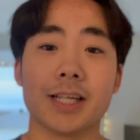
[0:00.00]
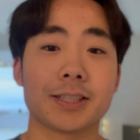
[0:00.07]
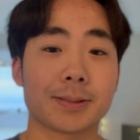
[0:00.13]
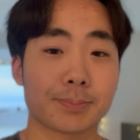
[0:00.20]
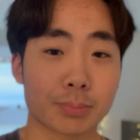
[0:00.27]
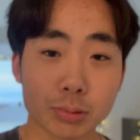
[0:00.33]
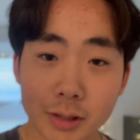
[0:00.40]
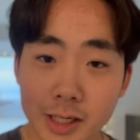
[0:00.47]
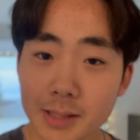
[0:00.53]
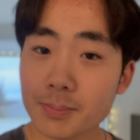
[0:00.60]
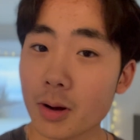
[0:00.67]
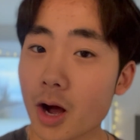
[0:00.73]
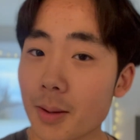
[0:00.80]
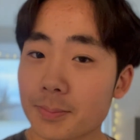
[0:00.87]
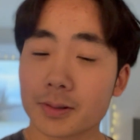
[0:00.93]
it's pretty
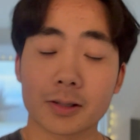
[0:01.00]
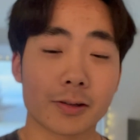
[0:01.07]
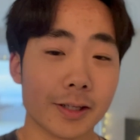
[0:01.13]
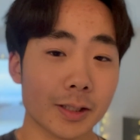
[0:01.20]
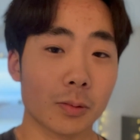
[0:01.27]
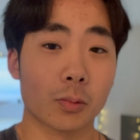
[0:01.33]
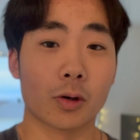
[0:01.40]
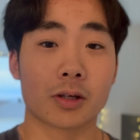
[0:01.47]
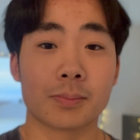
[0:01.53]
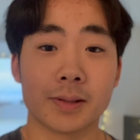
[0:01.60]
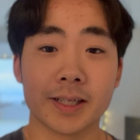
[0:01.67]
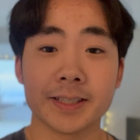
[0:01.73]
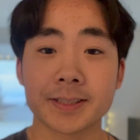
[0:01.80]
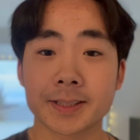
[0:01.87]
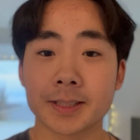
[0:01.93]
popular in the
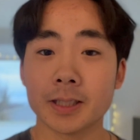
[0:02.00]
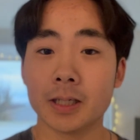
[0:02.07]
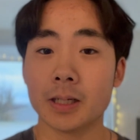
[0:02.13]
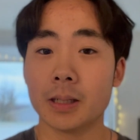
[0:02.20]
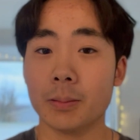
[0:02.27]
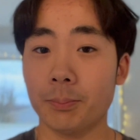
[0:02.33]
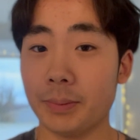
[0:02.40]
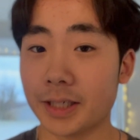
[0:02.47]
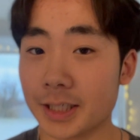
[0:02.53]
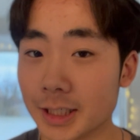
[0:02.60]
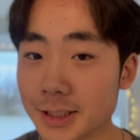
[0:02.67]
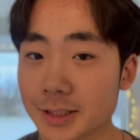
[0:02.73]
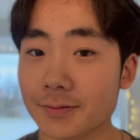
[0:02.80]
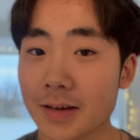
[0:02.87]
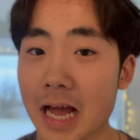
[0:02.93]
workplace
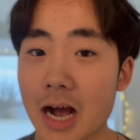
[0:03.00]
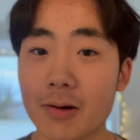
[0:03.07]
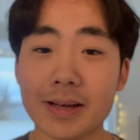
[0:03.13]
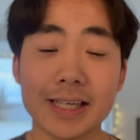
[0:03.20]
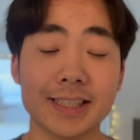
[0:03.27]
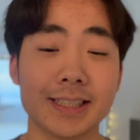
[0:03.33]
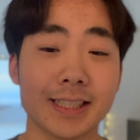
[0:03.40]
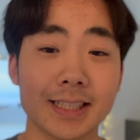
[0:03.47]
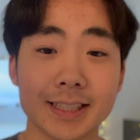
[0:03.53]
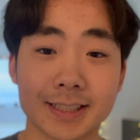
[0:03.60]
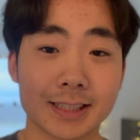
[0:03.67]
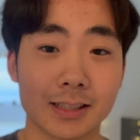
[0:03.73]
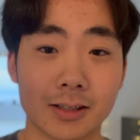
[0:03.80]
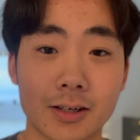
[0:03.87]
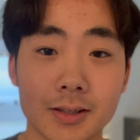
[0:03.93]
because of how easy it is
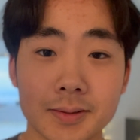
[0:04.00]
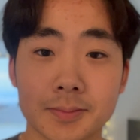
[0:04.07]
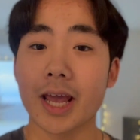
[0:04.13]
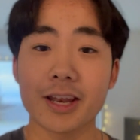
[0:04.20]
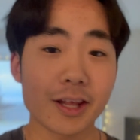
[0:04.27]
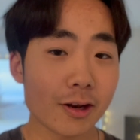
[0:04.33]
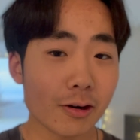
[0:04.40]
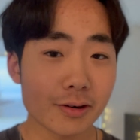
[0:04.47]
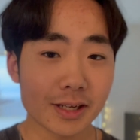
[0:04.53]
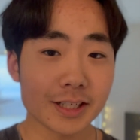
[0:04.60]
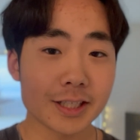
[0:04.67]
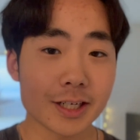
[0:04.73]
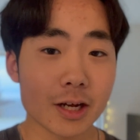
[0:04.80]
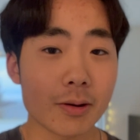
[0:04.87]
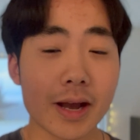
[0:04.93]
to learn. And you don't need
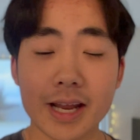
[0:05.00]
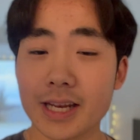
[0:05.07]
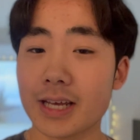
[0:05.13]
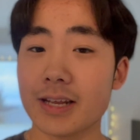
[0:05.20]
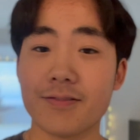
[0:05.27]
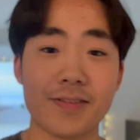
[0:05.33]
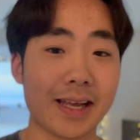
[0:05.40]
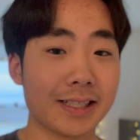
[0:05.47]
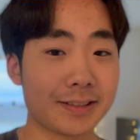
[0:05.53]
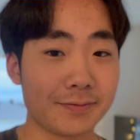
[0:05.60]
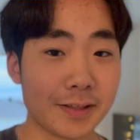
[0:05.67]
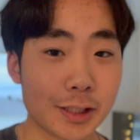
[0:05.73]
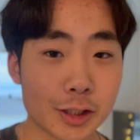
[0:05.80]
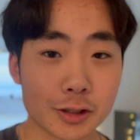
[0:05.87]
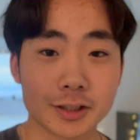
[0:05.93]
to know any advanced
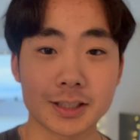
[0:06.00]
features